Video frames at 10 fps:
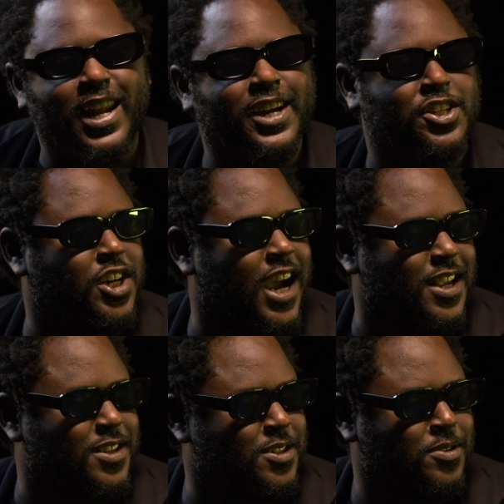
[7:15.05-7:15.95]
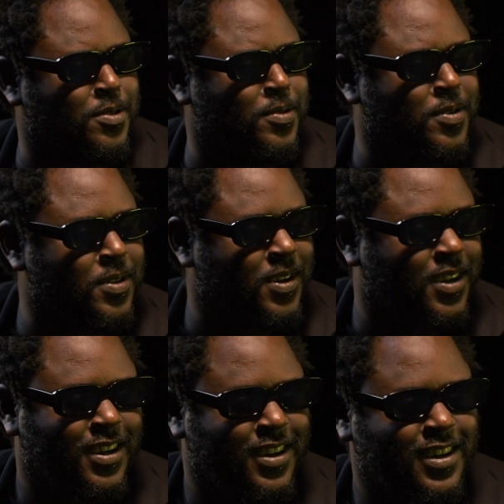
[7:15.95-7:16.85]
like jazz, you know,
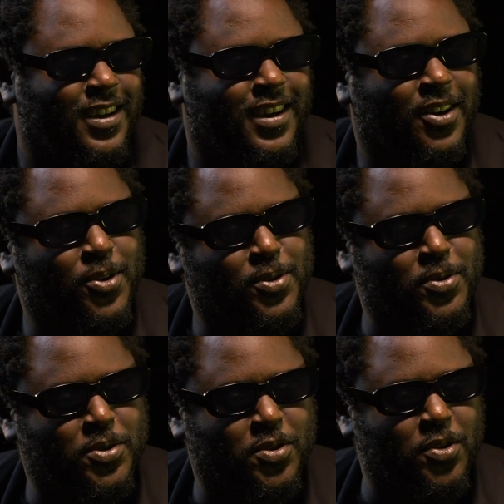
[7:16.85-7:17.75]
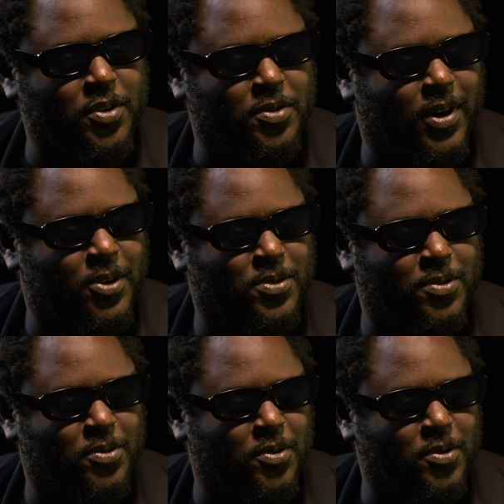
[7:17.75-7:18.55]
all those stories were also